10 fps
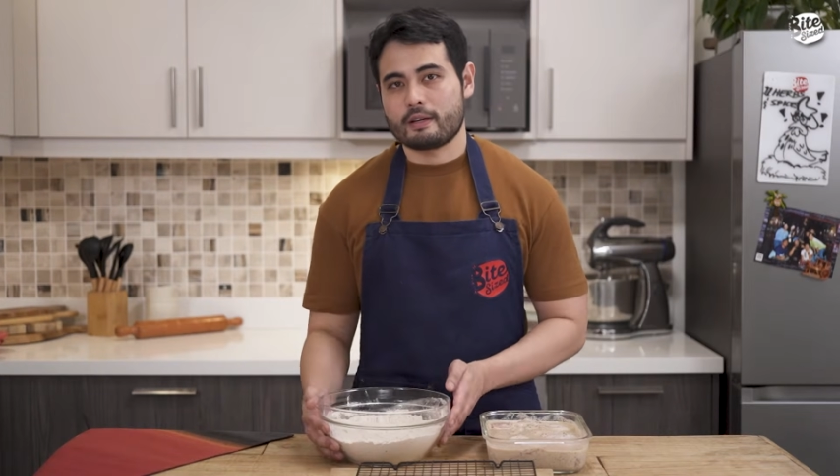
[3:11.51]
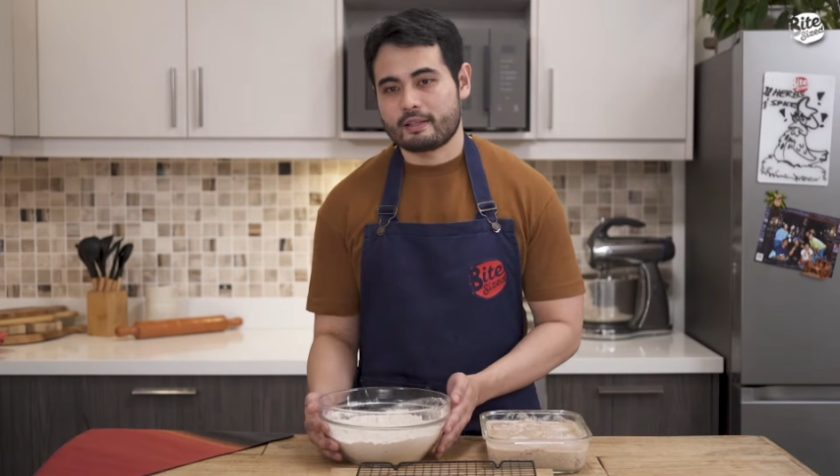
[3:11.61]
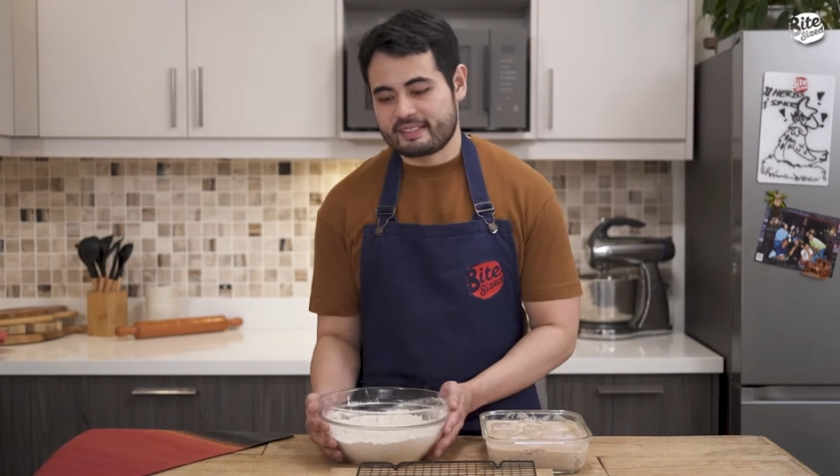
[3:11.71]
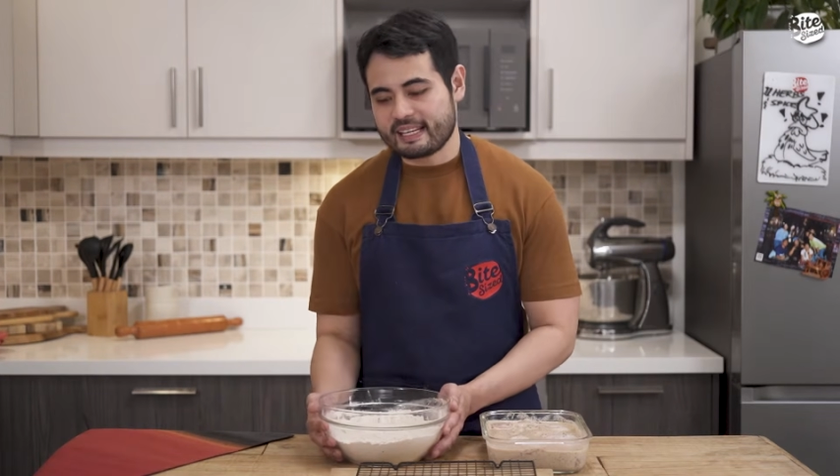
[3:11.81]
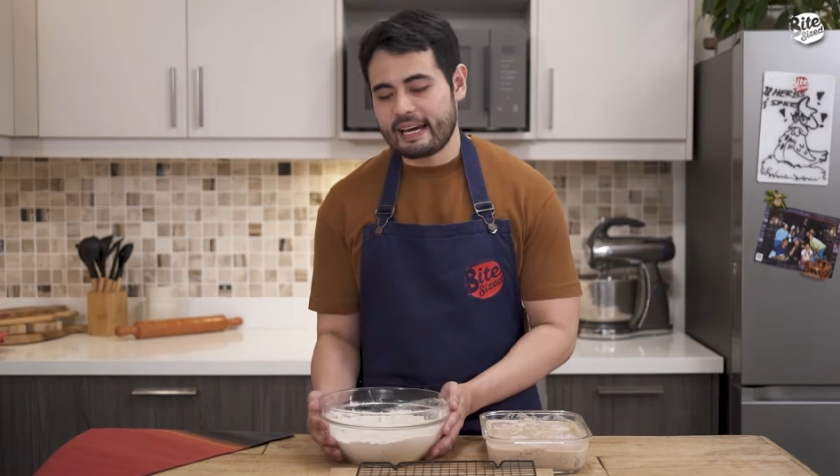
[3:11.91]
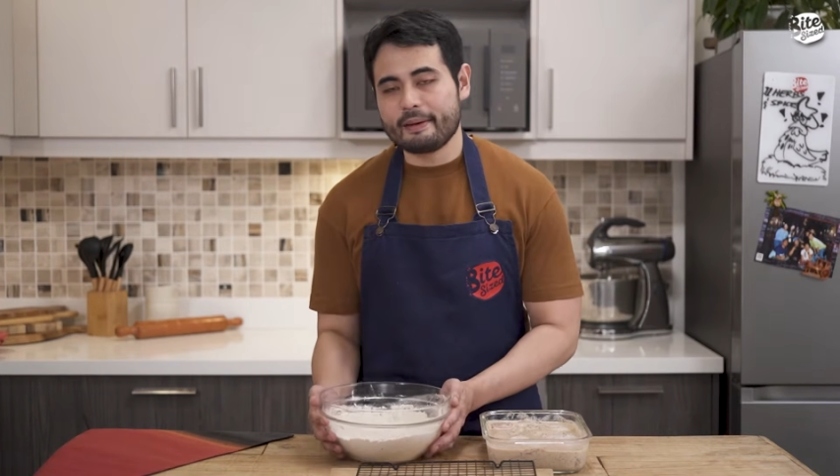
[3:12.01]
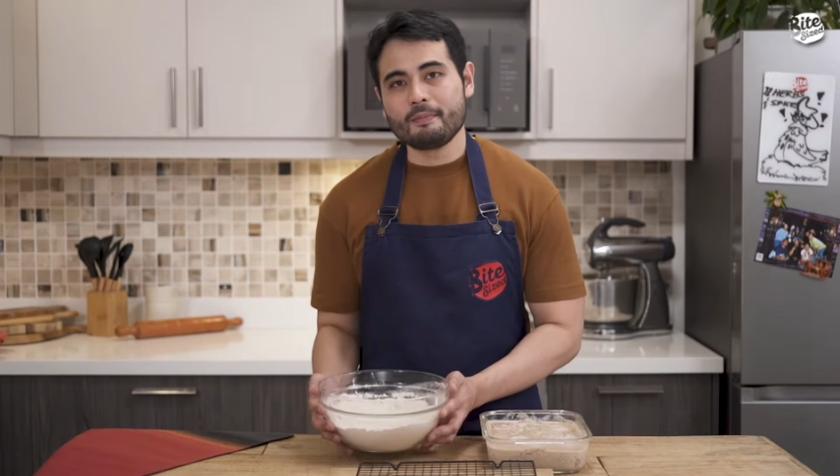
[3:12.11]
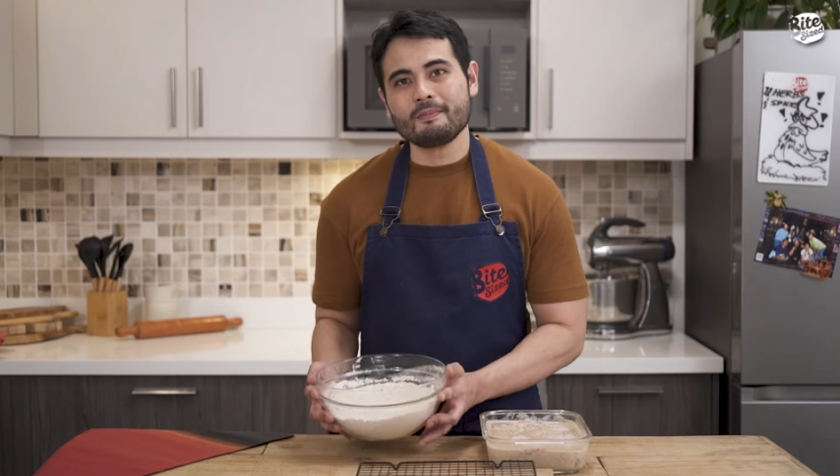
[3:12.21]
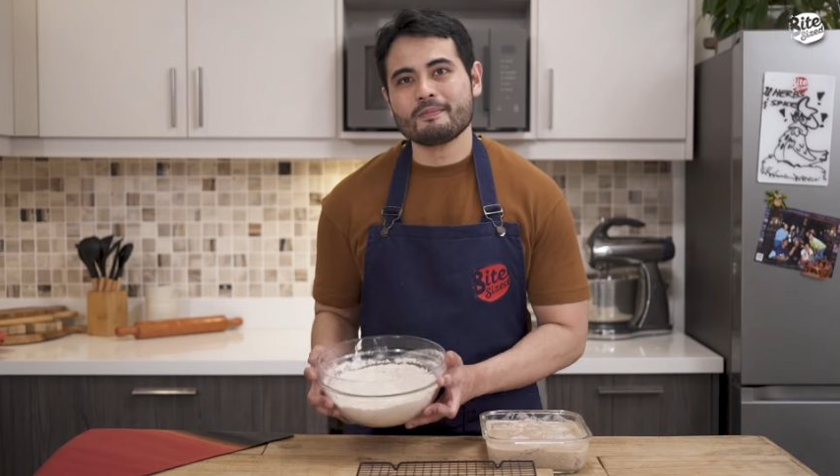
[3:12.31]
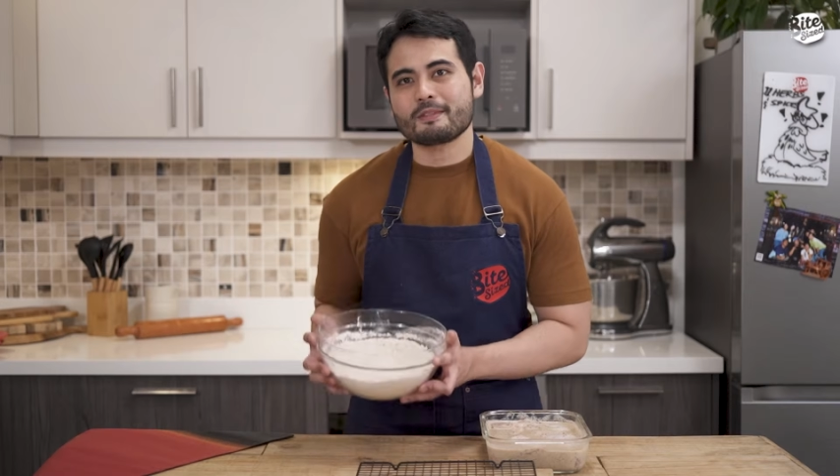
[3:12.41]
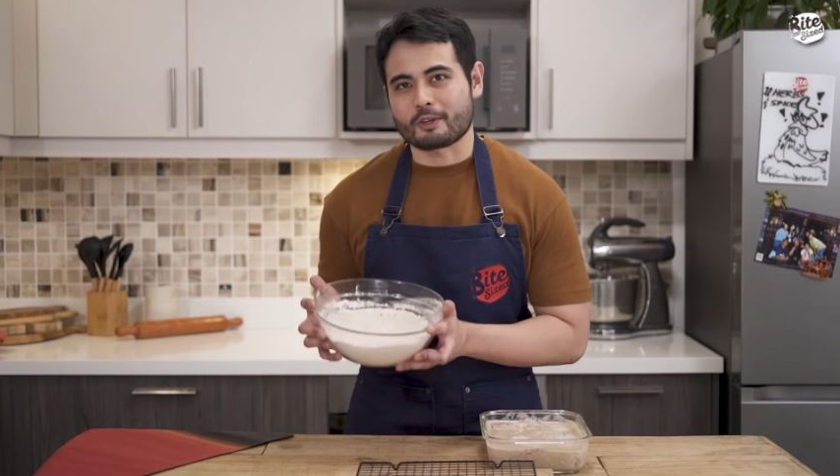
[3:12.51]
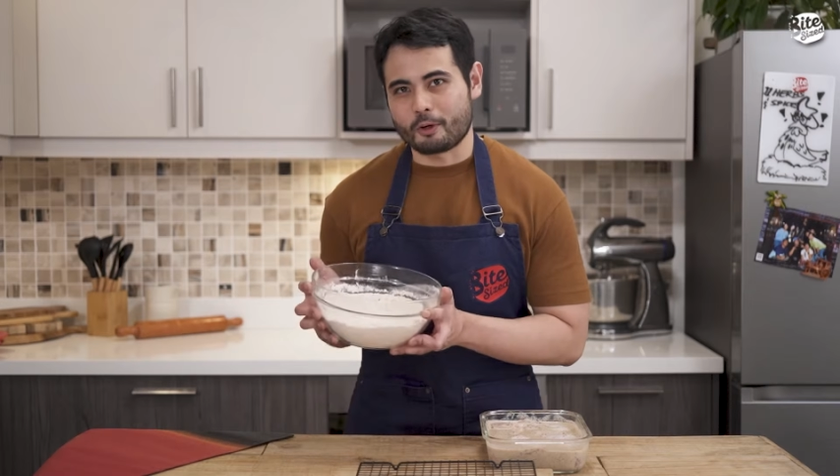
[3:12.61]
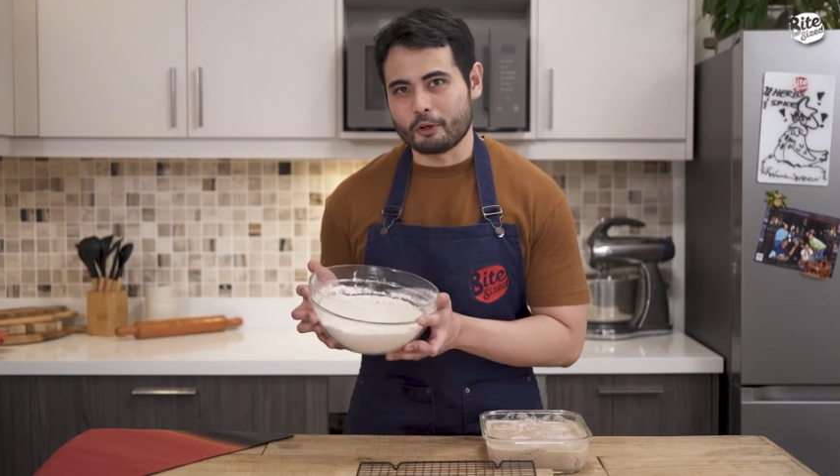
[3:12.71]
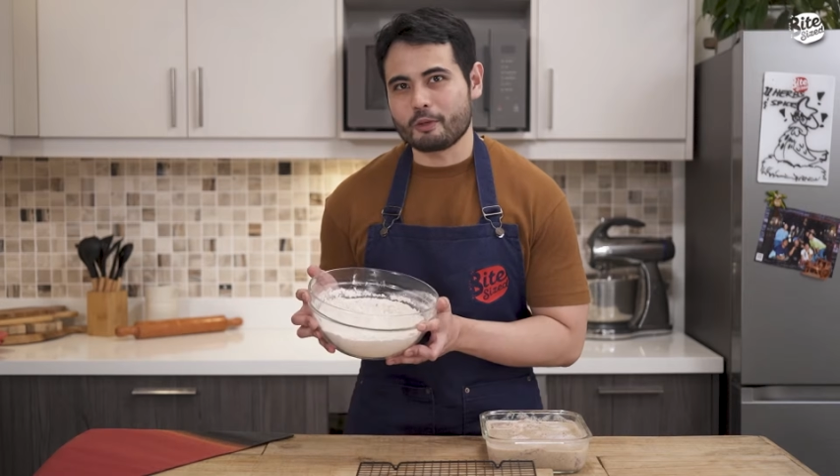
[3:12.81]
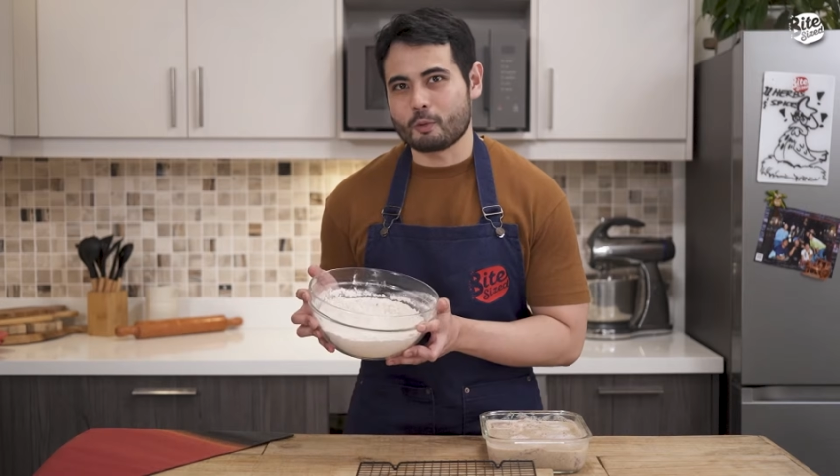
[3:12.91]
It's time to
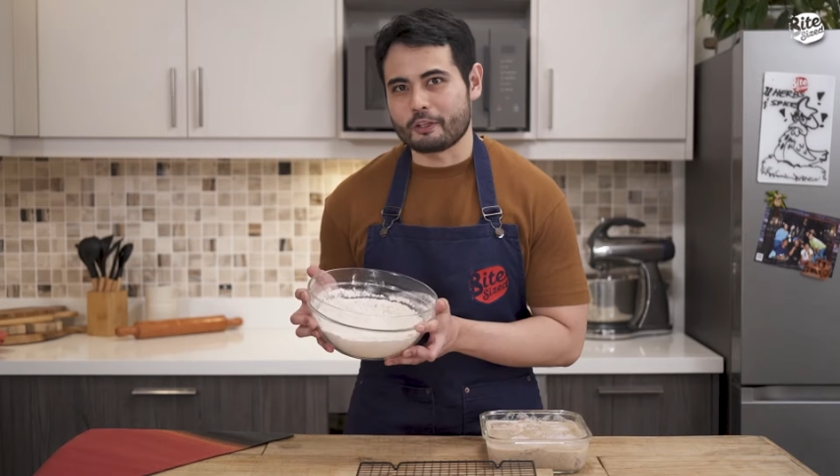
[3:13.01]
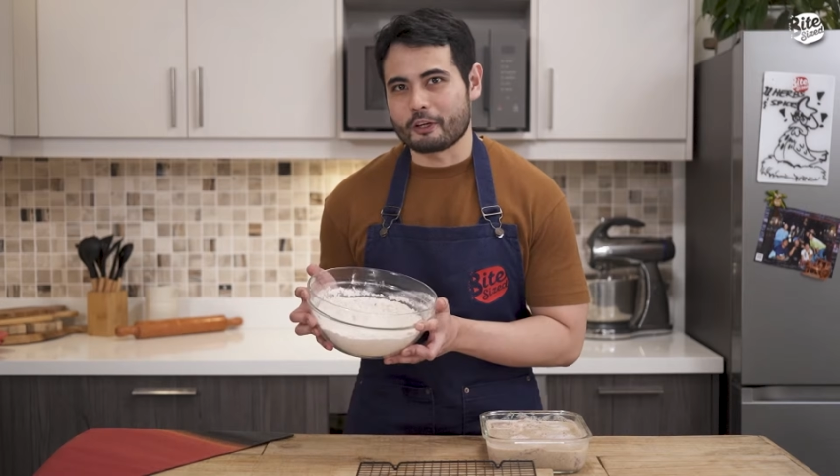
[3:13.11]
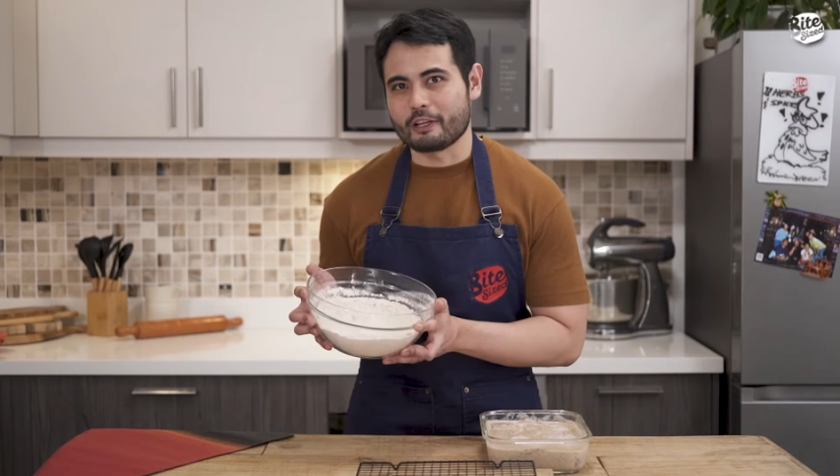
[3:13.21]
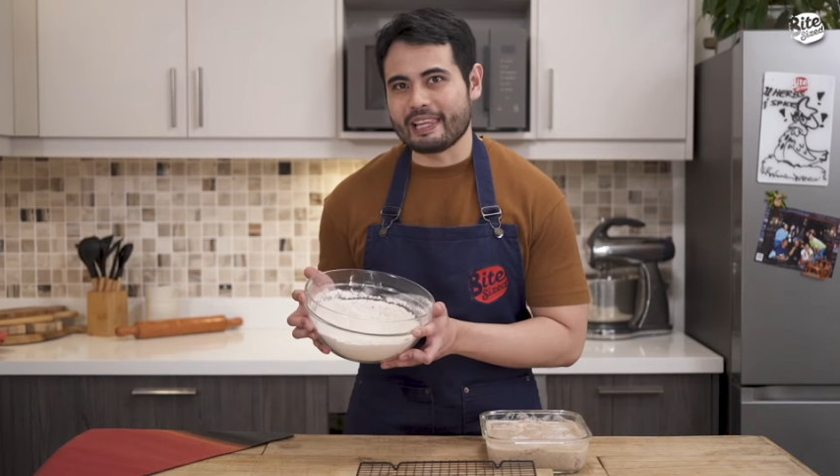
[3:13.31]
coat it with our